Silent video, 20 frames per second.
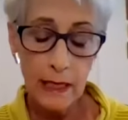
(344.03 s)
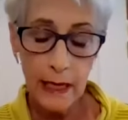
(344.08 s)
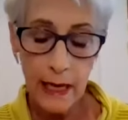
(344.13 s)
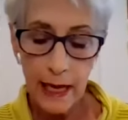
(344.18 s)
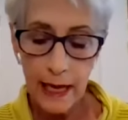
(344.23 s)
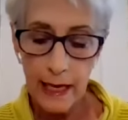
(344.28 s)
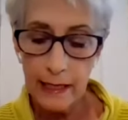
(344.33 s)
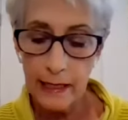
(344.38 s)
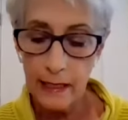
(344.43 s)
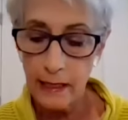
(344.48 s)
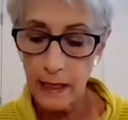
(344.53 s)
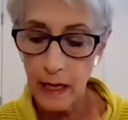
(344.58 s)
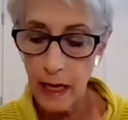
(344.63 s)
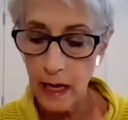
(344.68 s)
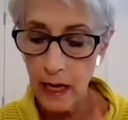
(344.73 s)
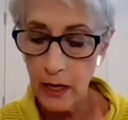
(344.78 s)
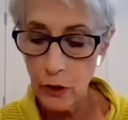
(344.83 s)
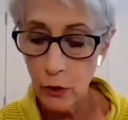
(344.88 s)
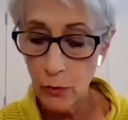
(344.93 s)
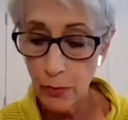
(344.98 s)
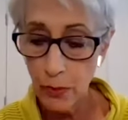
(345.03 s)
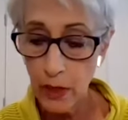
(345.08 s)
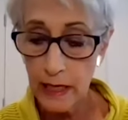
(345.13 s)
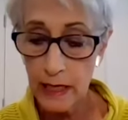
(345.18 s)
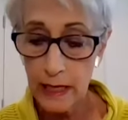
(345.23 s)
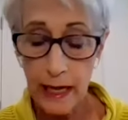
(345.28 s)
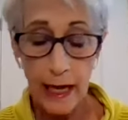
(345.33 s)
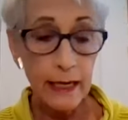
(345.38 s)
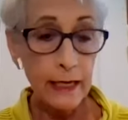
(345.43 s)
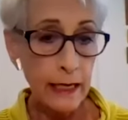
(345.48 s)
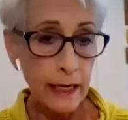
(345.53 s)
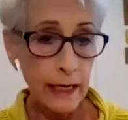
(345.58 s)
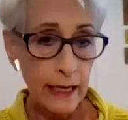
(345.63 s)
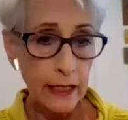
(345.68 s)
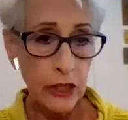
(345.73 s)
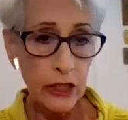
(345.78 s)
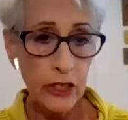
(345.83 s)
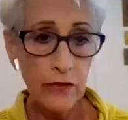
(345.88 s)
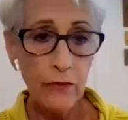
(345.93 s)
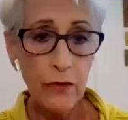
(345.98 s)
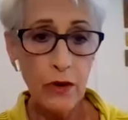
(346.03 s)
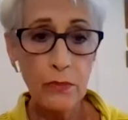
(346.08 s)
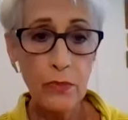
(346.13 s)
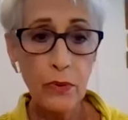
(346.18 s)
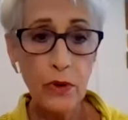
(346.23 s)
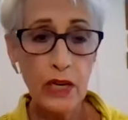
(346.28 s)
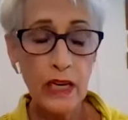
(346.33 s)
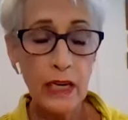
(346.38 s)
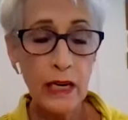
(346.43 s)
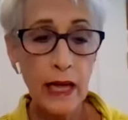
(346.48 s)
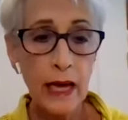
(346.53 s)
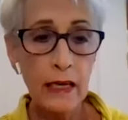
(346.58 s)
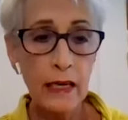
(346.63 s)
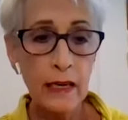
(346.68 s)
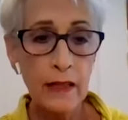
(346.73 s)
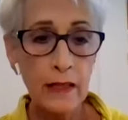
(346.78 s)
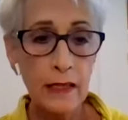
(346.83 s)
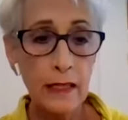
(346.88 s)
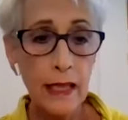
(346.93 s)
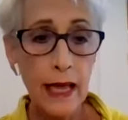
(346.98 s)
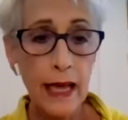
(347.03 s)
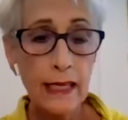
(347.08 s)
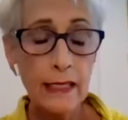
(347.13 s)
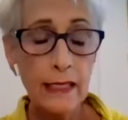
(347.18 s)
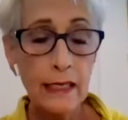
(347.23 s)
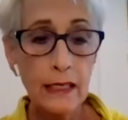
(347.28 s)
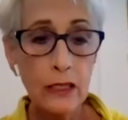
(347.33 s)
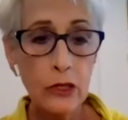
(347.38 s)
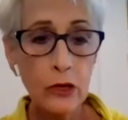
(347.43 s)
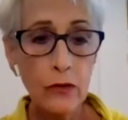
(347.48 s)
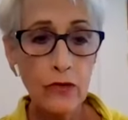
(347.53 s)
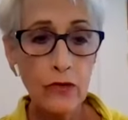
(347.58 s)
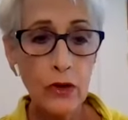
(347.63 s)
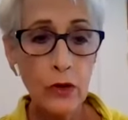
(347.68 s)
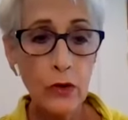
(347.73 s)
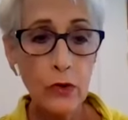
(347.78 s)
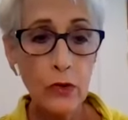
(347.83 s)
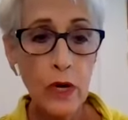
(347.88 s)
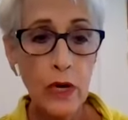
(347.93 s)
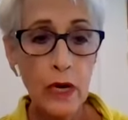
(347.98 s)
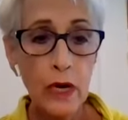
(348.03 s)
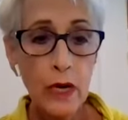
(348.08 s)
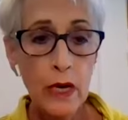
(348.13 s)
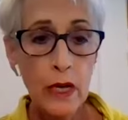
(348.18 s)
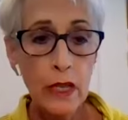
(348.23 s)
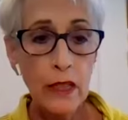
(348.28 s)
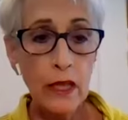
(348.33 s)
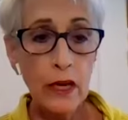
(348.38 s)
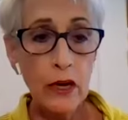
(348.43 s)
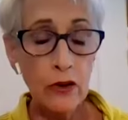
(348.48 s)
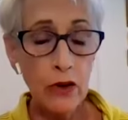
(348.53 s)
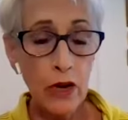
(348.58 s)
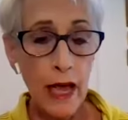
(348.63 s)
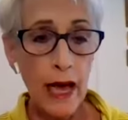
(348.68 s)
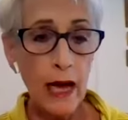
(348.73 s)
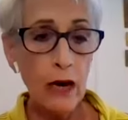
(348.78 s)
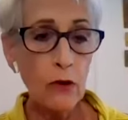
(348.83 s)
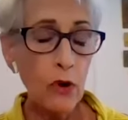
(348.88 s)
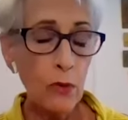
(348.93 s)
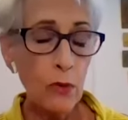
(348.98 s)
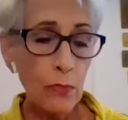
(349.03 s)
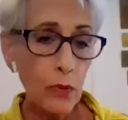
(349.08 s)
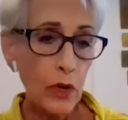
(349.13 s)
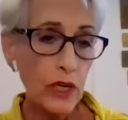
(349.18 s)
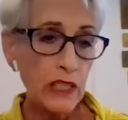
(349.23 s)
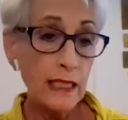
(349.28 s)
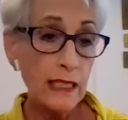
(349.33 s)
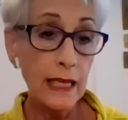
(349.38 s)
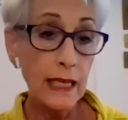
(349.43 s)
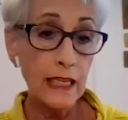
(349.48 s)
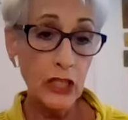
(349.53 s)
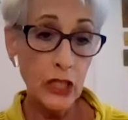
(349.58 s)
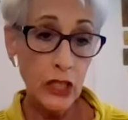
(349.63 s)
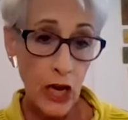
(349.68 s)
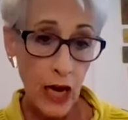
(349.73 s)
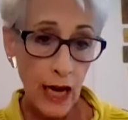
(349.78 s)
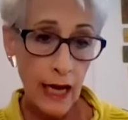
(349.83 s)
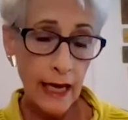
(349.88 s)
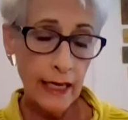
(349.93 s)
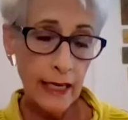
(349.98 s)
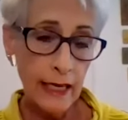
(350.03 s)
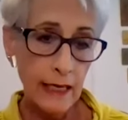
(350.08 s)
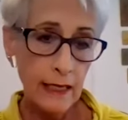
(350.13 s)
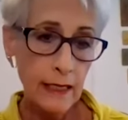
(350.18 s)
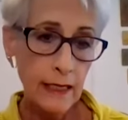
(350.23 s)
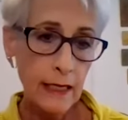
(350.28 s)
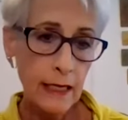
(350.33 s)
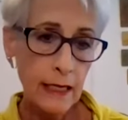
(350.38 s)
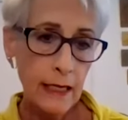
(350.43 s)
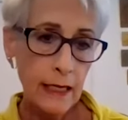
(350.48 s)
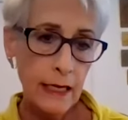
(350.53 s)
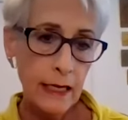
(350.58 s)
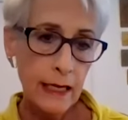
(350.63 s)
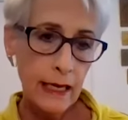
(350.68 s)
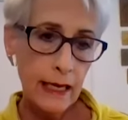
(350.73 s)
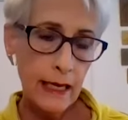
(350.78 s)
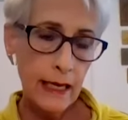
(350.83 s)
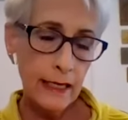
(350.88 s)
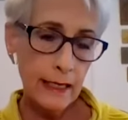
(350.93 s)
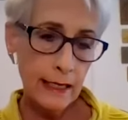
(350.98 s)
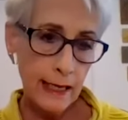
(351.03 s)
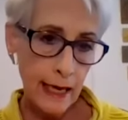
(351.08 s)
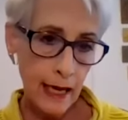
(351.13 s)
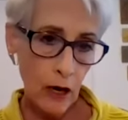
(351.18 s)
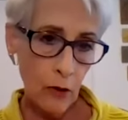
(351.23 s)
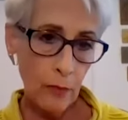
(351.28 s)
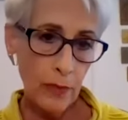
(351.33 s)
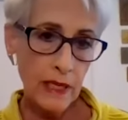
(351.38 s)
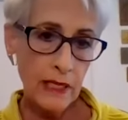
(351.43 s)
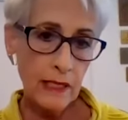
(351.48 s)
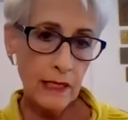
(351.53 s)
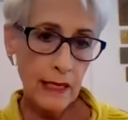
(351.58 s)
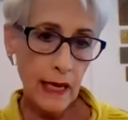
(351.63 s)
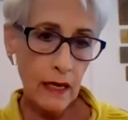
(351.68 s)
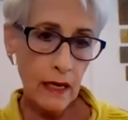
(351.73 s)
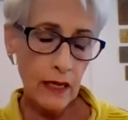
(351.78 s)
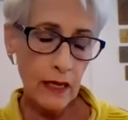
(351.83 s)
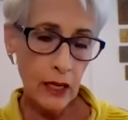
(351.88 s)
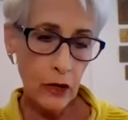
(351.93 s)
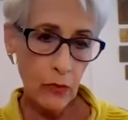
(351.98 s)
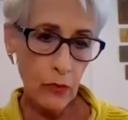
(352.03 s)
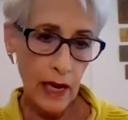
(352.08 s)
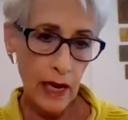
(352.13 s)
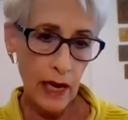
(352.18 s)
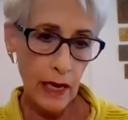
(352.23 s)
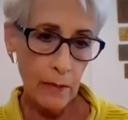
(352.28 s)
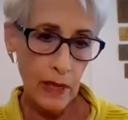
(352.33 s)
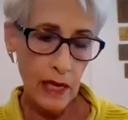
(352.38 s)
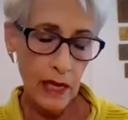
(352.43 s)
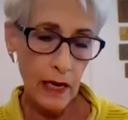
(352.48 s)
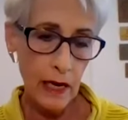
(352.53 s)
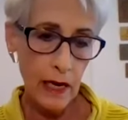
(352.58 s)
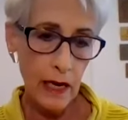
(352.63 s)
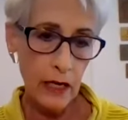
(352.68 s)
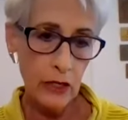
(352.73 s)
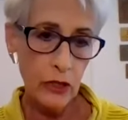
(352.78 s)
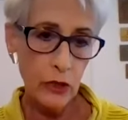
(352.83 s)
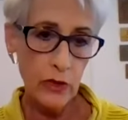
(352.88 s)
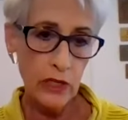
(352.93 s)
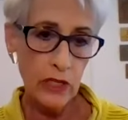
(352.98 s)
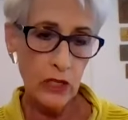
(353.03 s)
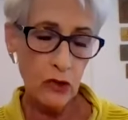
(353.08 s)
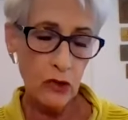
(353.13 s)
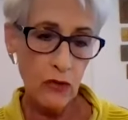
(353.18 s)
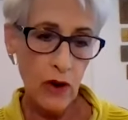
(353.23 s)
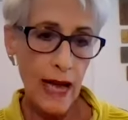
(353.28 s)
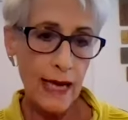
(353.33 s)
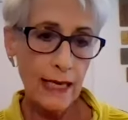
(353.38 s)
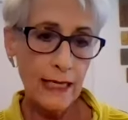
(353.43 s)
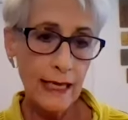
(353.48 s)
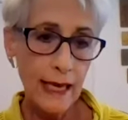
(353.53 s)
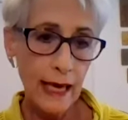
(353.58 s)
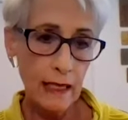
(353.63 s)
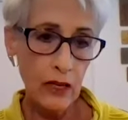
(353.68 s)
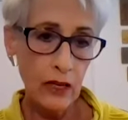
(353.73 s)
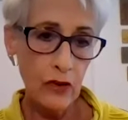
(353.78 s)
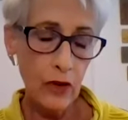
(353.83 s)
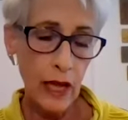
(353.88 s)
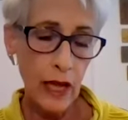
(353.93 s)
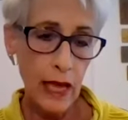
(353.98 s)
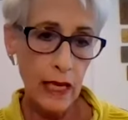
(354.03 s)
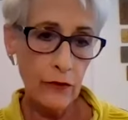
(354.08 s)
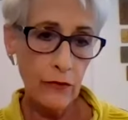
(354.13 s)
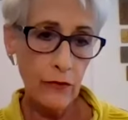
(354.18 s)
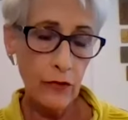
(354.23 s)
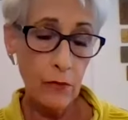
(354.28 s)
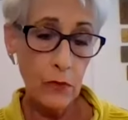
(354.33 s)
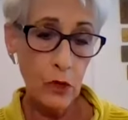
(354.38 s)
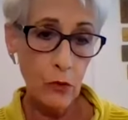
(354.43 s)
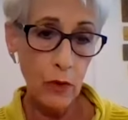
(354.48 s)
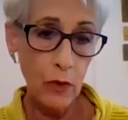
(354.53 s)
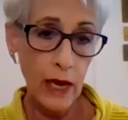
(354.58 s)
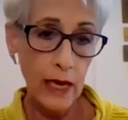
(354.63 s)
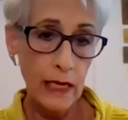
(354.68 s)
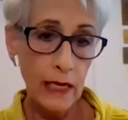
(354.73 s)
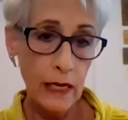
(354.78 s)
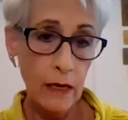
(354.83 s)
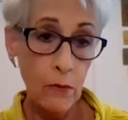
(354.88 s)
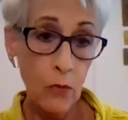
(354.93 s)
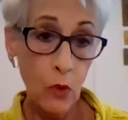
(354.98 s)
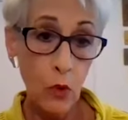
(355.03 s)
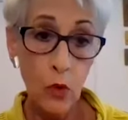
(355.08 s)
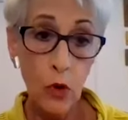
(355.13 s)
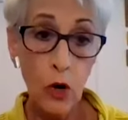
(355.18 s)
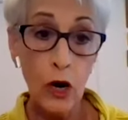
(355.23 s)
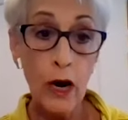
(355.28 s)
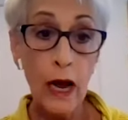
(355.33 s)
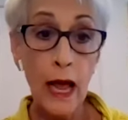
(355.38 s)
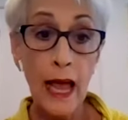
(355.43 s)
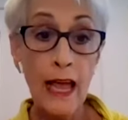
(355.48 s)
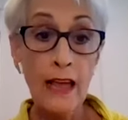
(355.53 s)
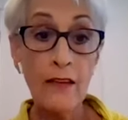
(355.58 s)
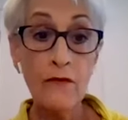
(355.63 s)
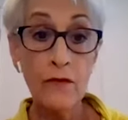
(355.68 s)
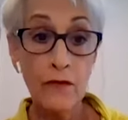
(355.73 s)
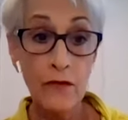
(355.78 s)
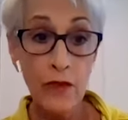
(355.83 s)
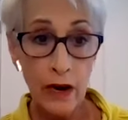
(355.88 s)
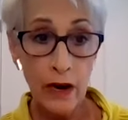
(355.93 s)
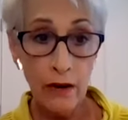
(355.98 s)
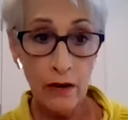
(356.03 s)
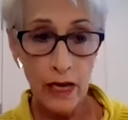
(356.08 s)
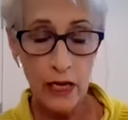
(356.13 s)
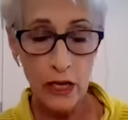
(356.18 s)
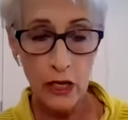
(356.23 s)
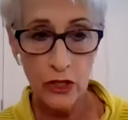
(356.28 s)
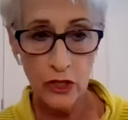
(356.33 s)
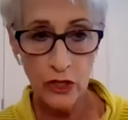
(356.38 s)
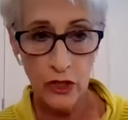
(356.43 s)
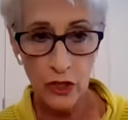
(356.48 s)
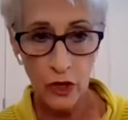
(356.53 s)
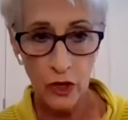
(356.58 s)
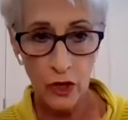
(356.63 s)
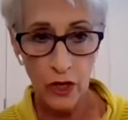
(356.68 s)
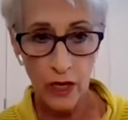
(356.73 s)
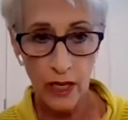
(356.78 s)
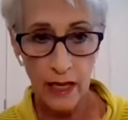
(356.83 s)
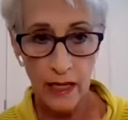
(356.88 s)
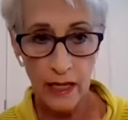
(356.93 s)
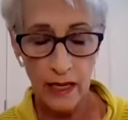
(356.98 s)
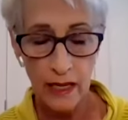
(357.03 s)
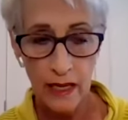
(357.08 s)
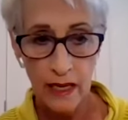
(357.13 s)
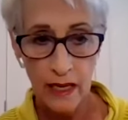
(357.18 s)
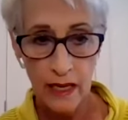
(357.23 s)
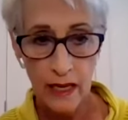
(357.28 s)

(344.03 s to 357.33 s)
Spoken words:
And as you pointed out, and Nick Schifrin pointed out in the last interview, there are now reports that China is helping Saudi Arabia extract yellow cake from uranium ore, a very concerning